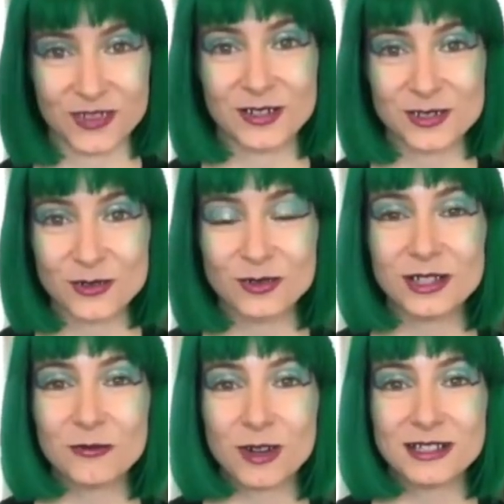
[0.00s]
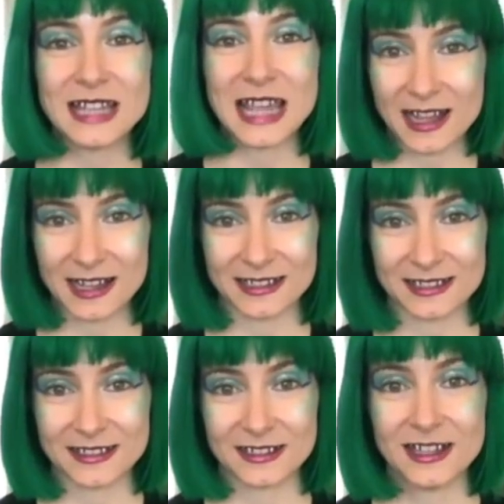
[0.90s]
There's only one
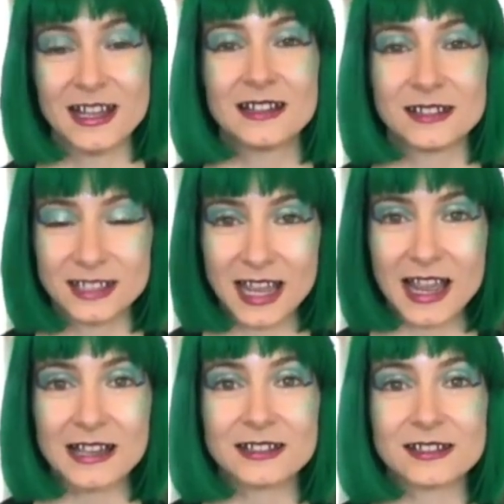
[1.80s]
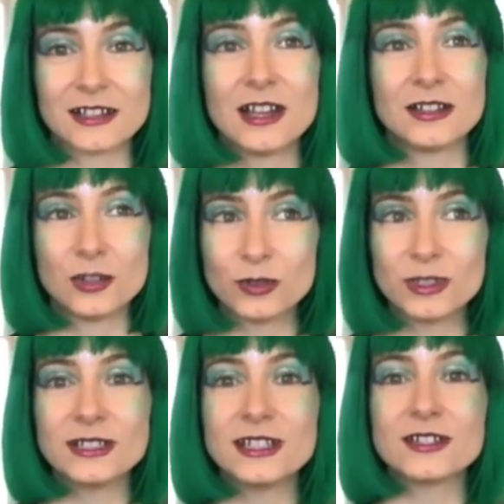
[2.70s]
task. The
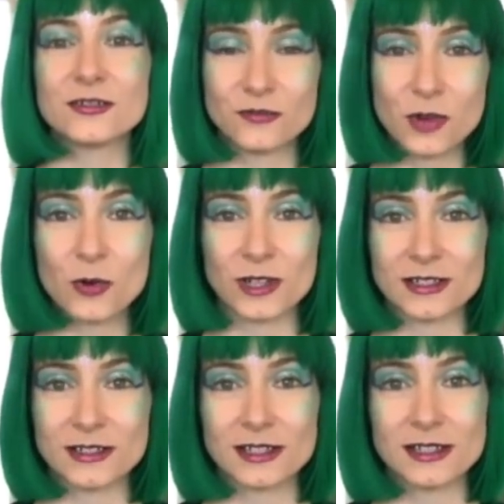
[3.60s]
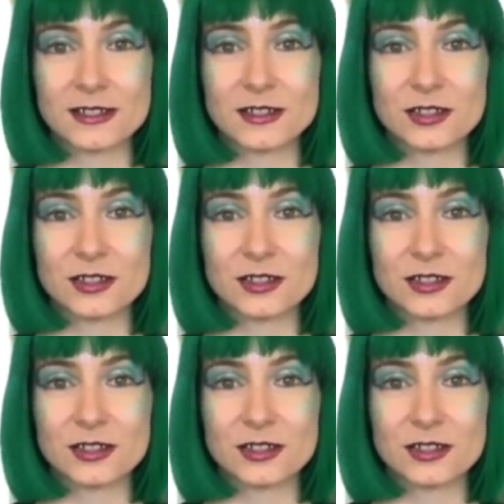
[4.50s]
only need to focus is